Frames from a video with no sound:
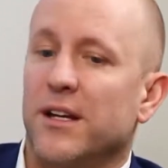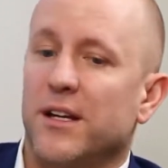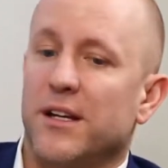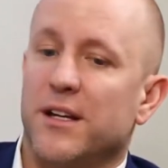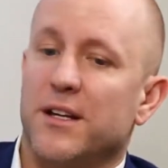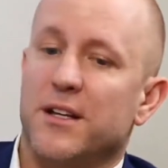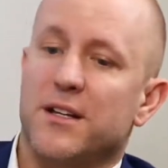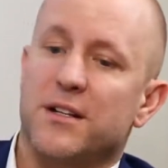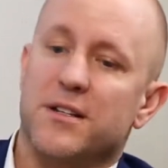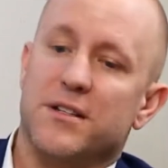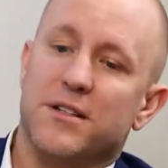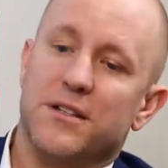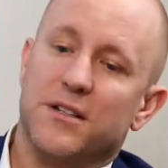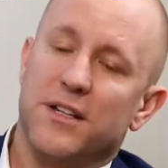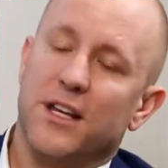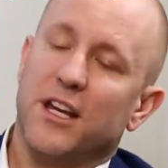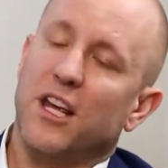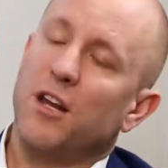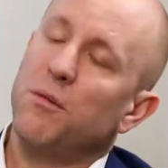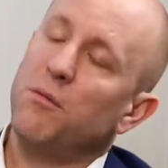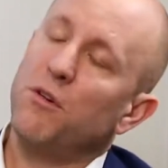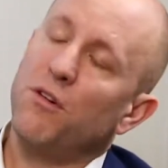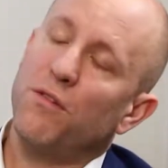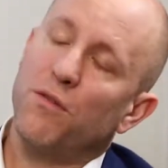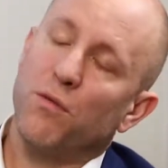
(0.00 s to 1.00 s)
is they
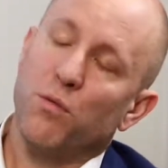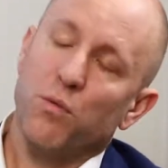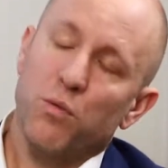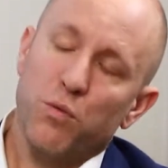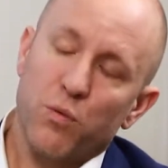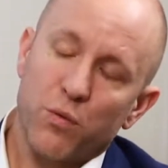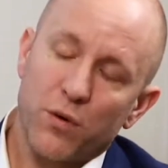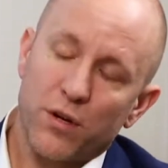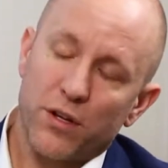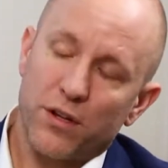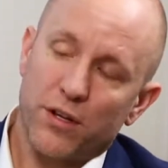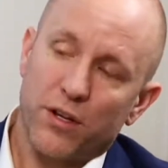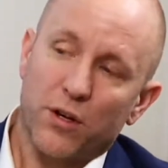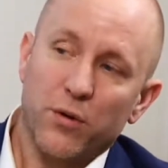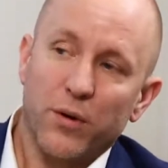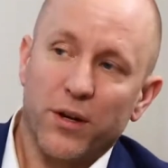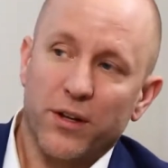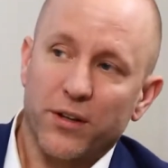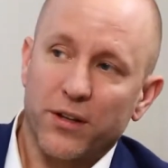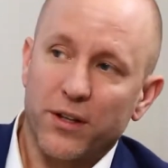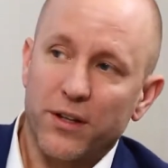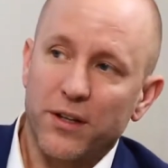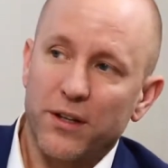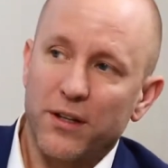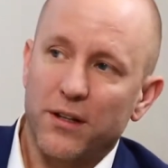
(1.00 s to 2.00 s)
can move really
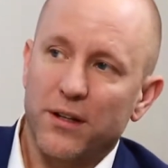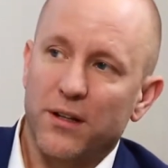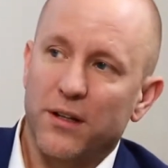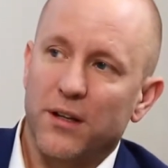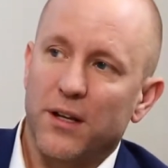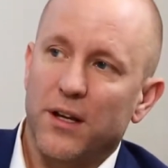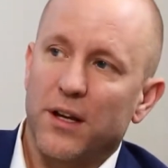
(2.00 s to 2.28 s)
quickly.